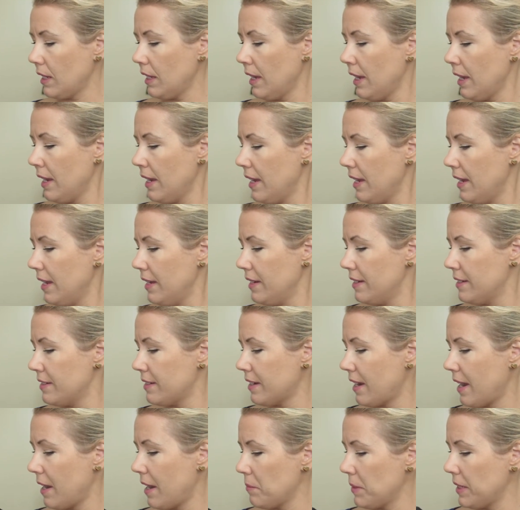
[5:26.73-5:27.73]

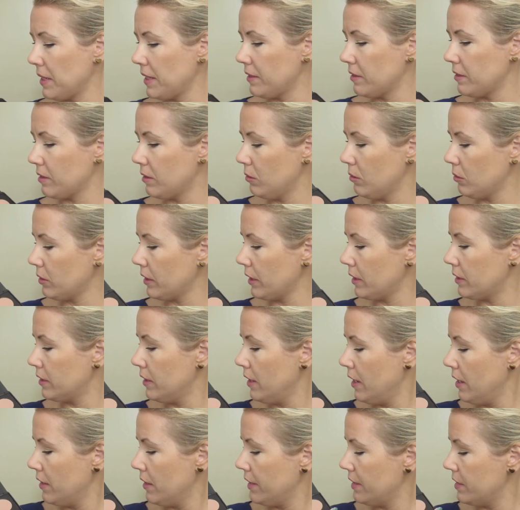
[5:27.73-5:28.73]
And I mean, look at,
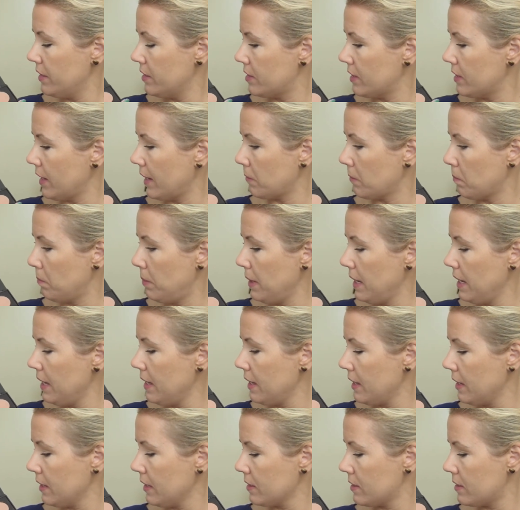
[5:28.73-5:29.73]
there is like
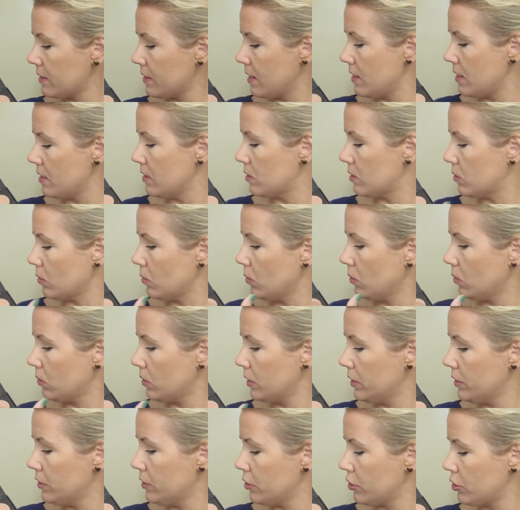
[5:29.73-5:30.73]
pinks, there is
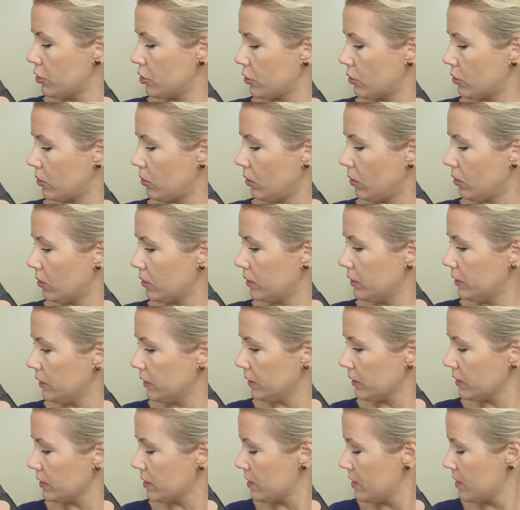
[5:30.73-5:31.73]
orange,
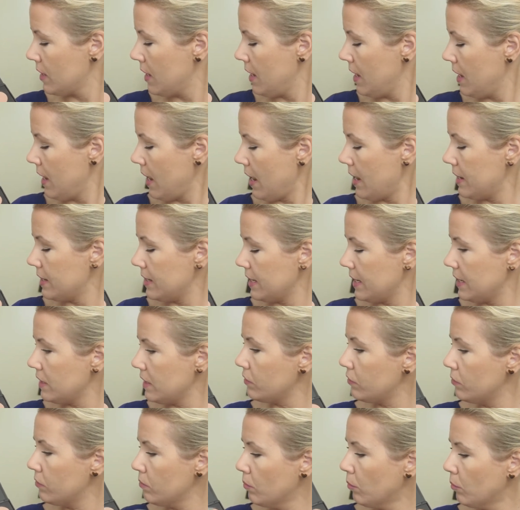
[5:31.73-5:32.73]
corals, and
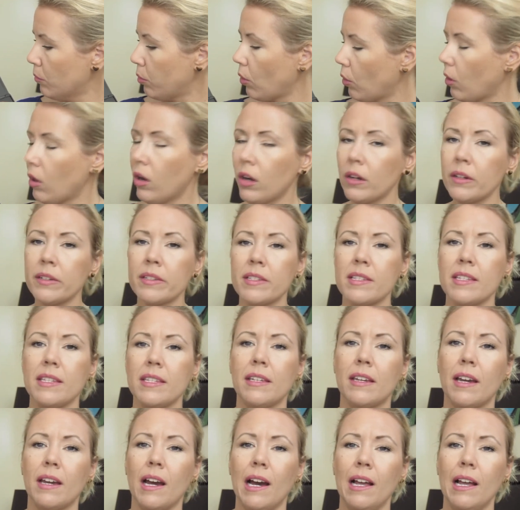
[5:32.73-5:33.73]
even
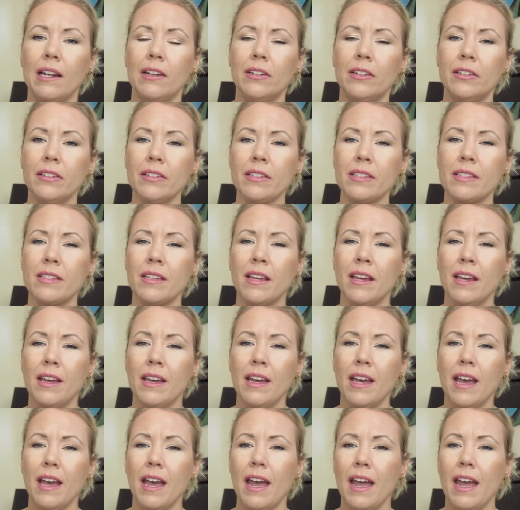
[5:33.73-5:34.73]
bronzy colors.
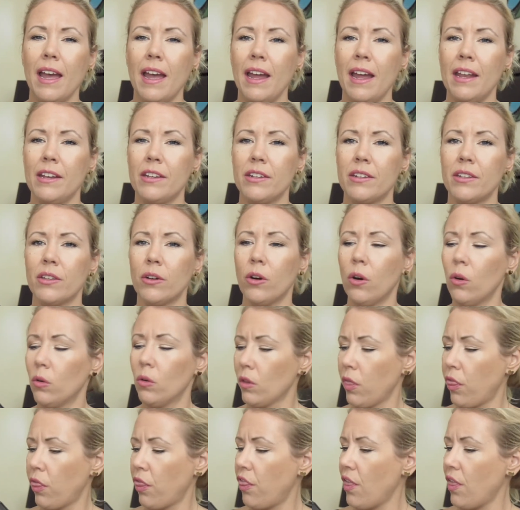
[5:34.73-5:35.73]
And the
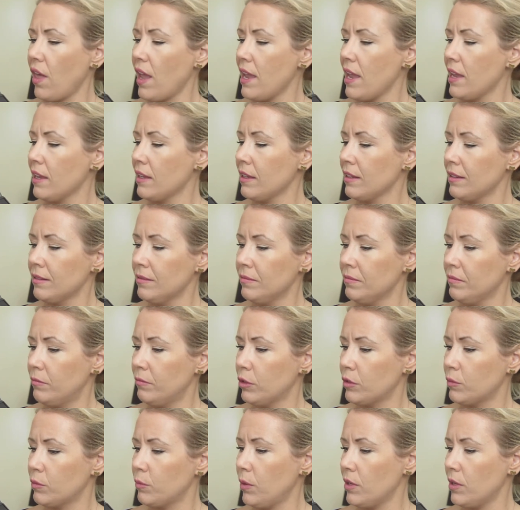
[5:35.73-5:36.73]
whole thing,
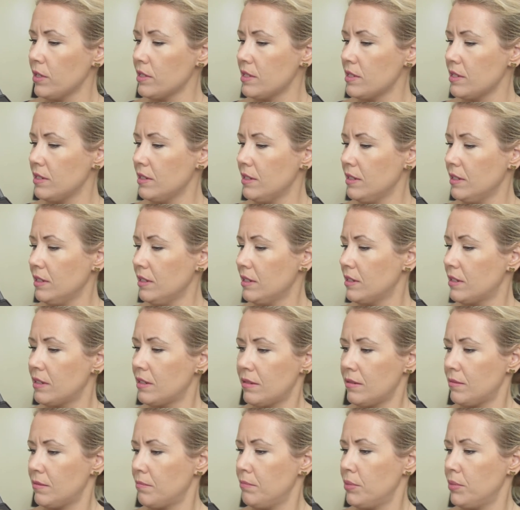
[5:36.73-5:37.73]
what was
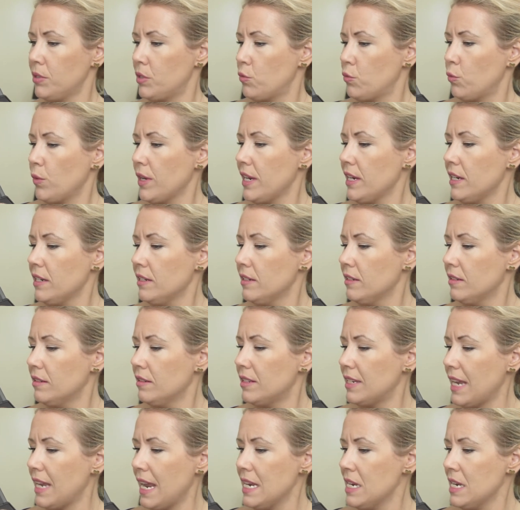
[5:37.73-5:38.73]
it,
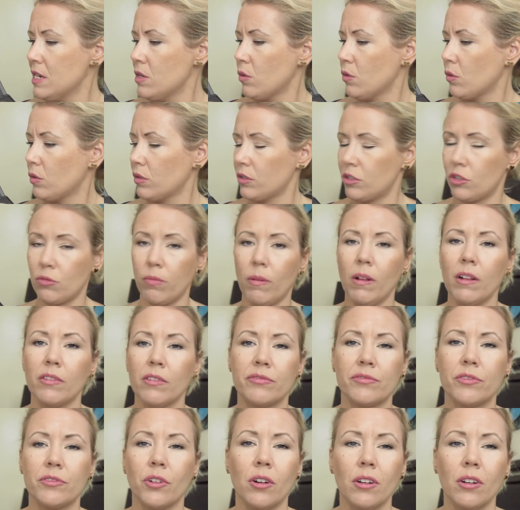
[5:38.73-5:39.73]
between $10 or
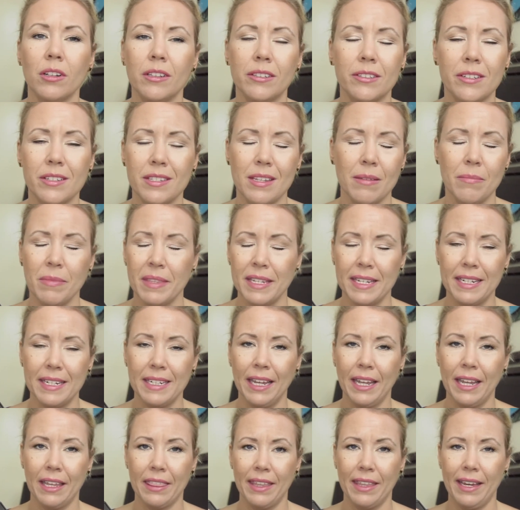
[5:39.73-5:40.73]
$12, something
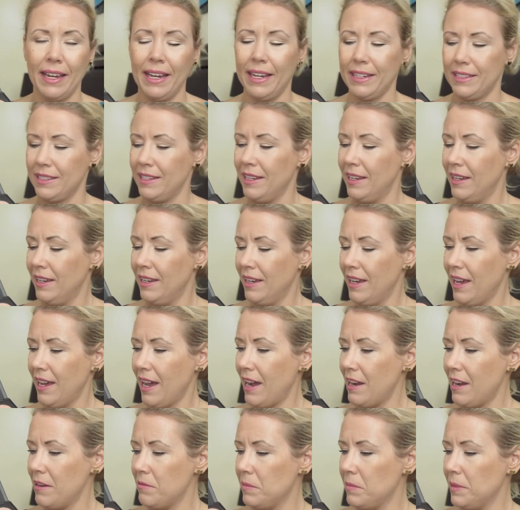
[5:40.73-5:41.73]
like that.
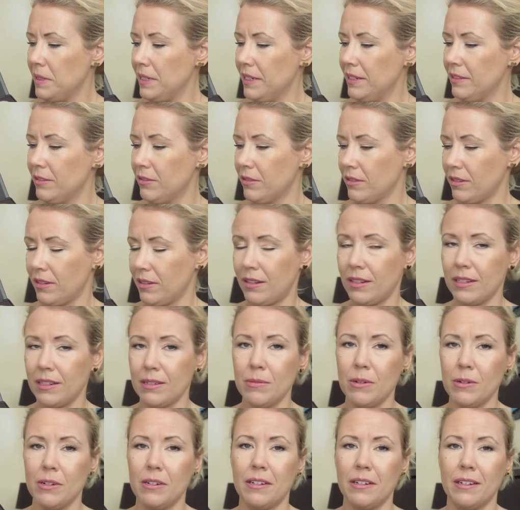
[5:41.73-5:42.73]
I mean,
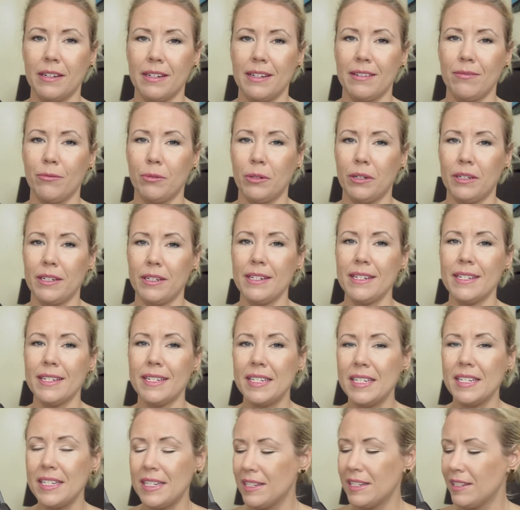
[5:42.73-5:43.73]
come on, what a
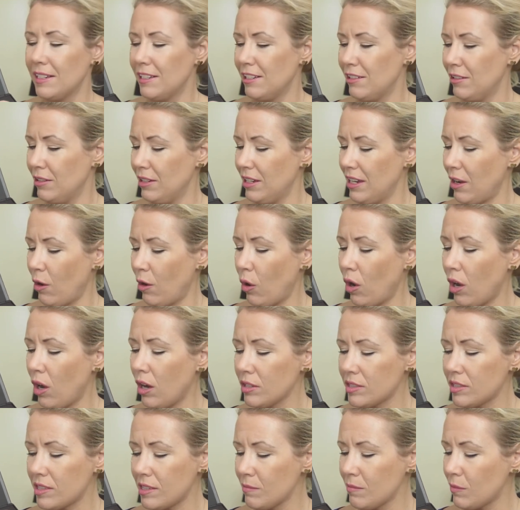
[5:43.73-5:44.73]
deal,
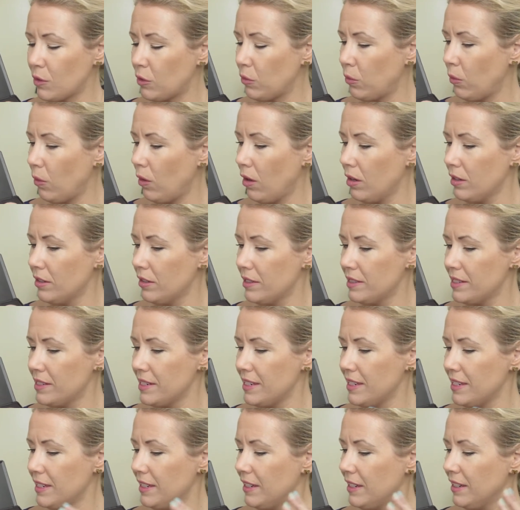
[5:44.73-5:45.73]
awesome
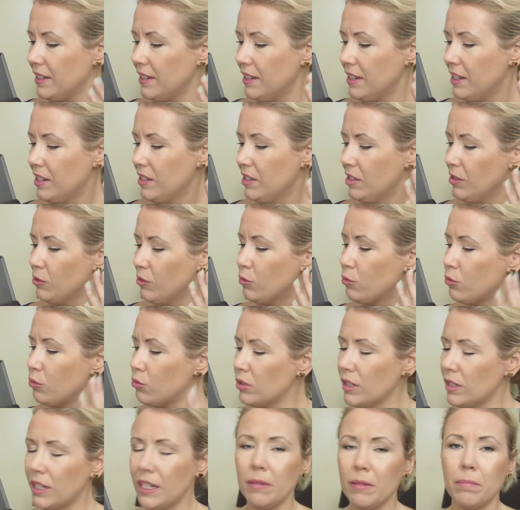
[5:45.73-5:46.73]
quality,
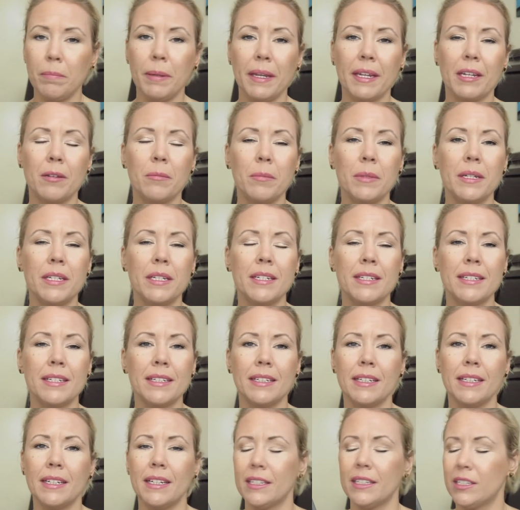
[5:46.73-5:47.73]
really
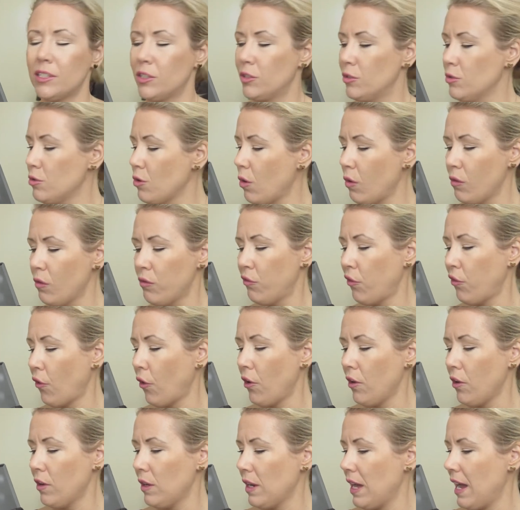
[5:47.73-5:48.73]
pigmented, no
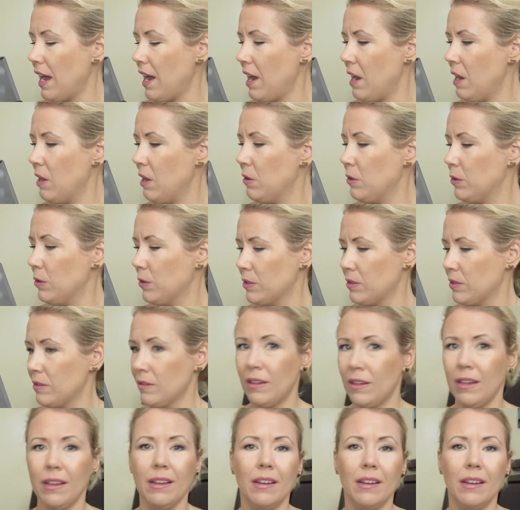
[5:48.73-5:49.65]
fallout.